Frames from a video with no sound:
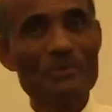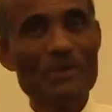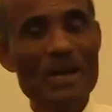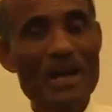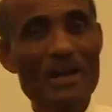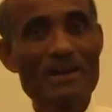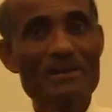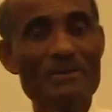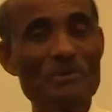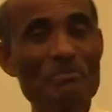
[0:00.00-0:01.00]
Well,
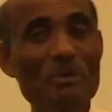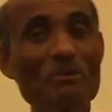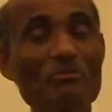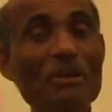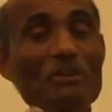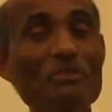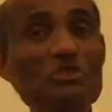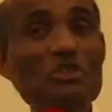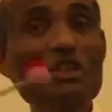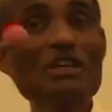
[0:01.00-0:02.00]
the beat
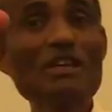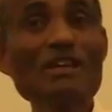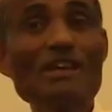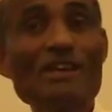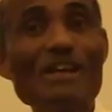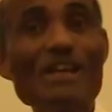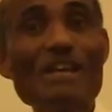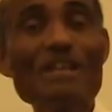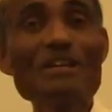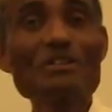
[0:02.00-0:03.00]
frequency
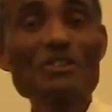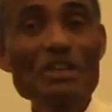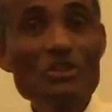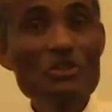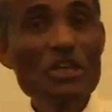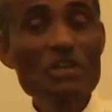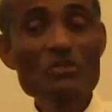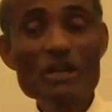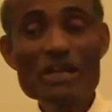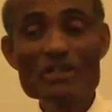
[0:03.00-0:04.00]
is
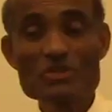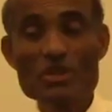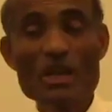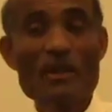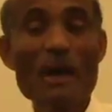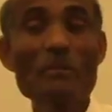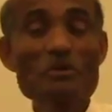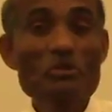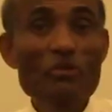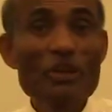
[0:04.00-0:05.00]
decreased. That
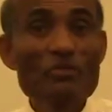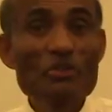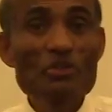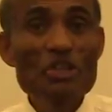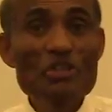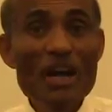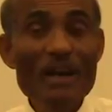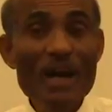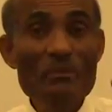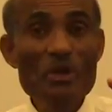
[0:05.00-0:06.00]
means the frequencies
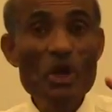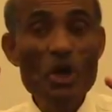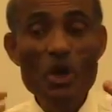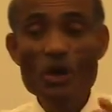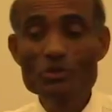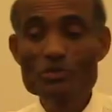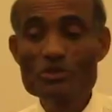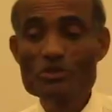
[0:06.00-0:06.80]
are coming closer